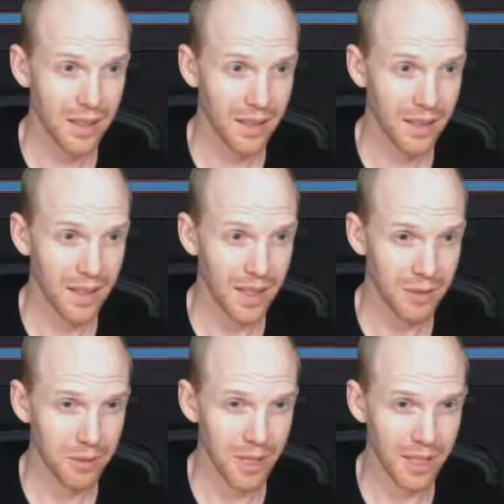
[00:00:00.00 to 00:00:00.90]
at
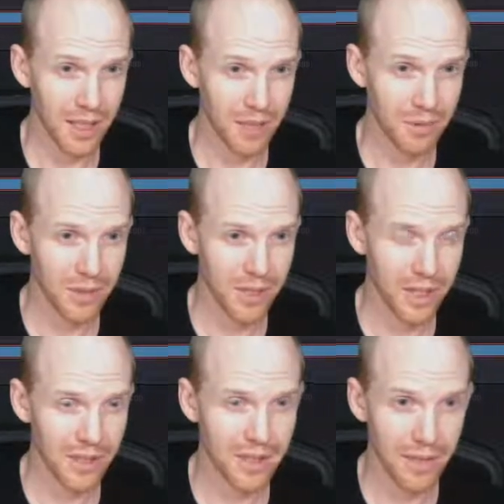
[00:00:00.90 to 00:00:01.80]

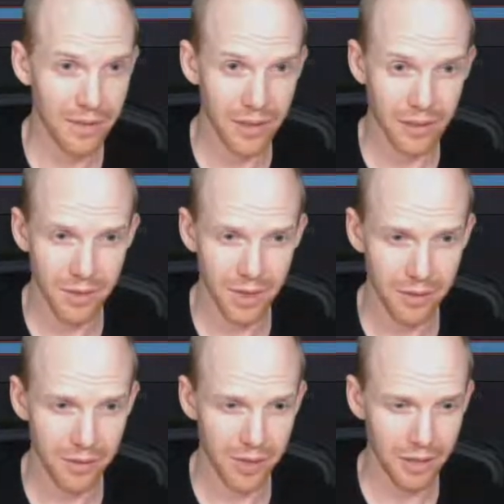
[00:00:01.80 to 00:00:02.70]
29.97 or whatever
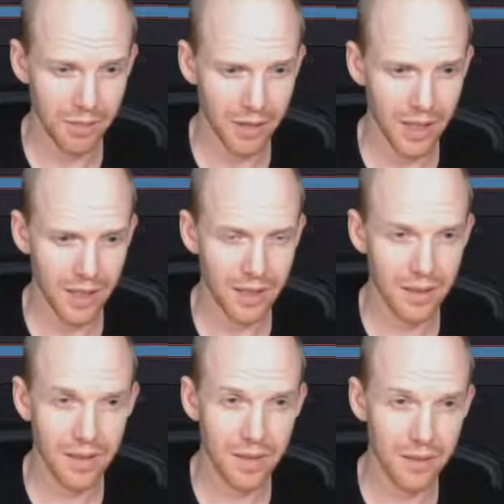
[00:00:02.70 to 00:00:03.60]
frame rate
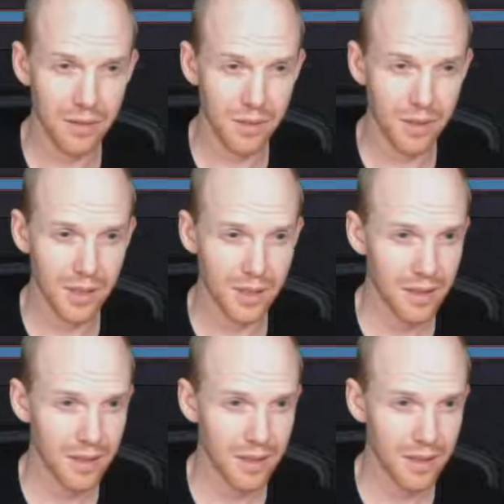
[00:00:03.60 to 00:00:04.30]
you want.